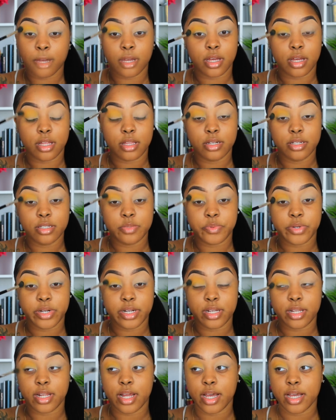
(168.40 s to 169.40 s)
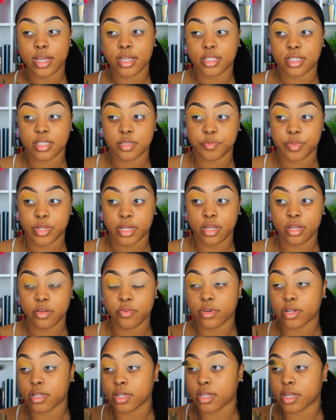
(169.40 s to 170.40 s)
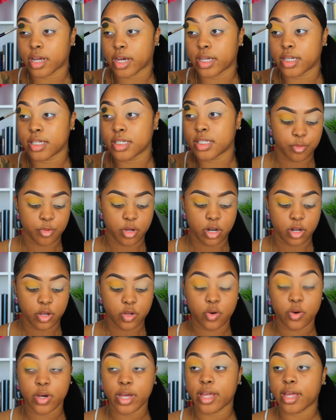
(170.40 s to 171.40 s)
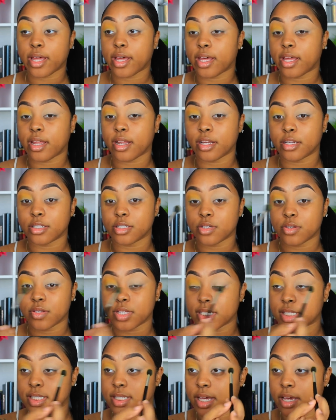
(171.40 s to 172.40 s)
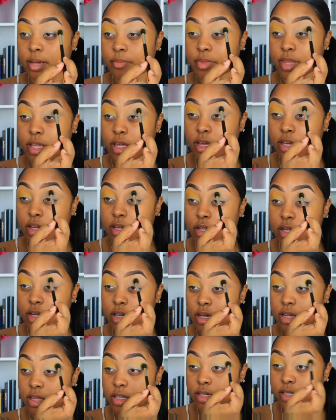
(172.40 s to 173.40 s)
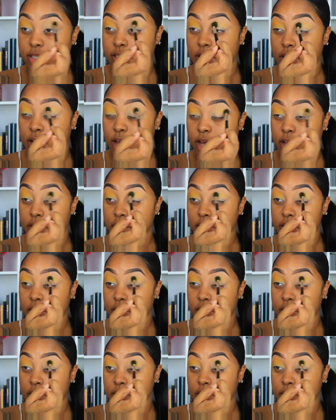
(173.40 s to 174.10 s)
It looks pretty nice. It's blending really nice. I'm going to go ahead and do the same thing on the other side.